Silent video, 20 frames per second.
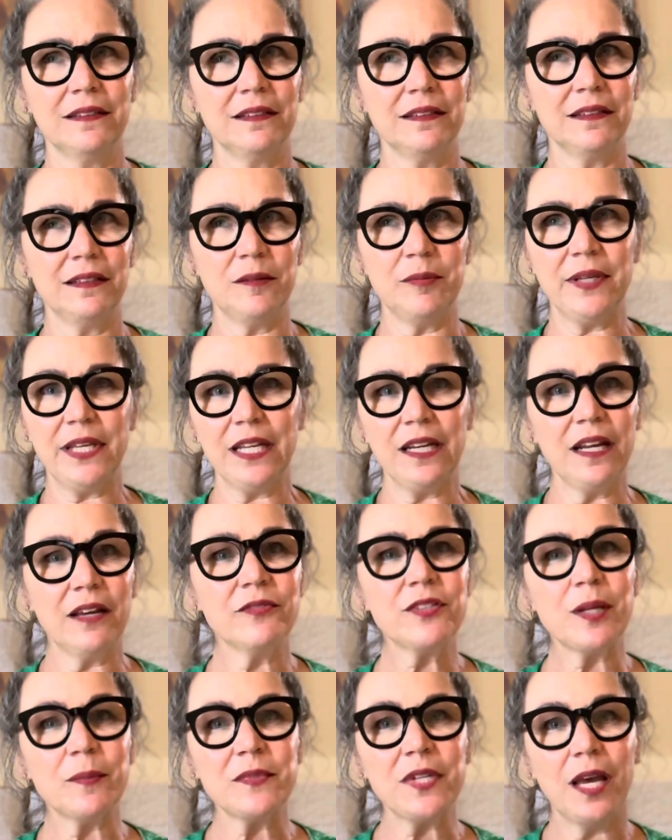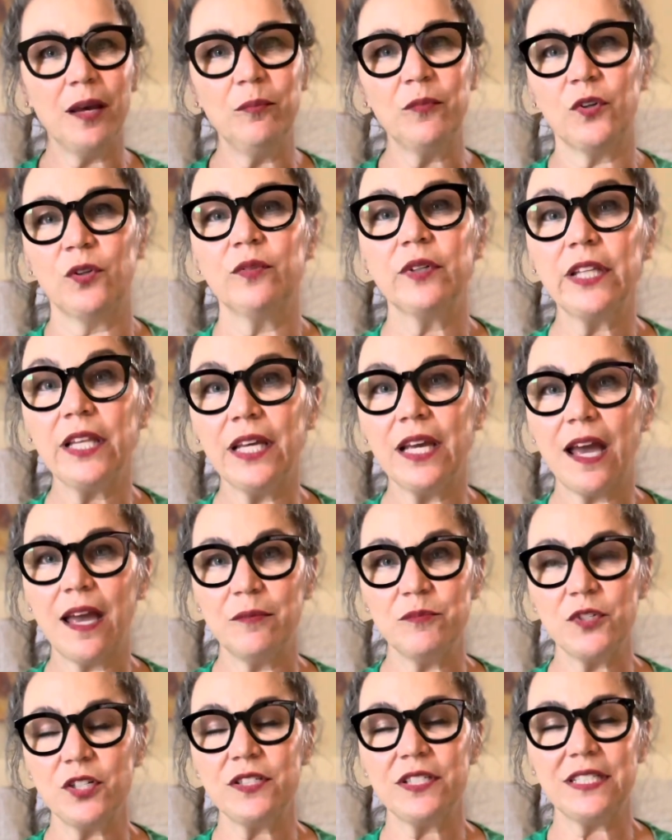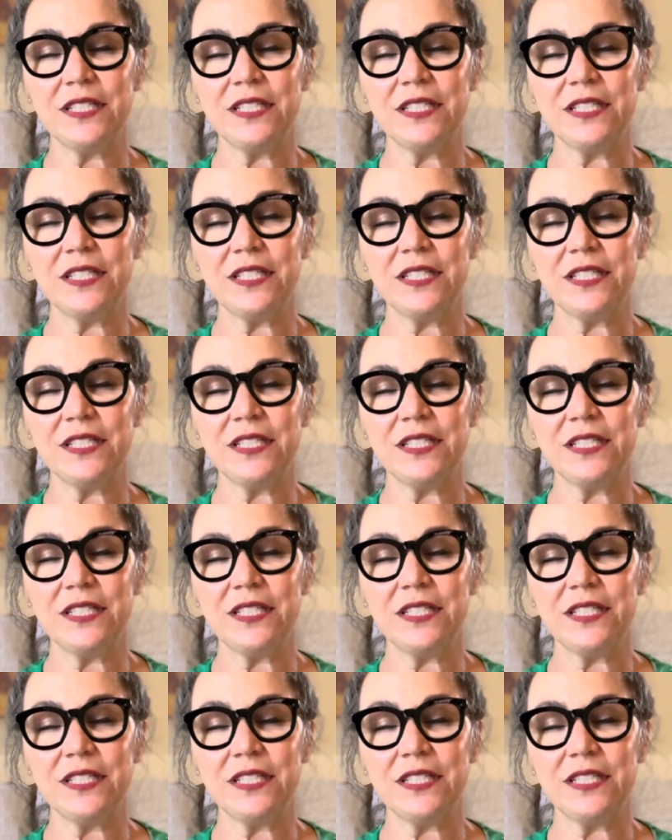the beginning of September, really, I'm just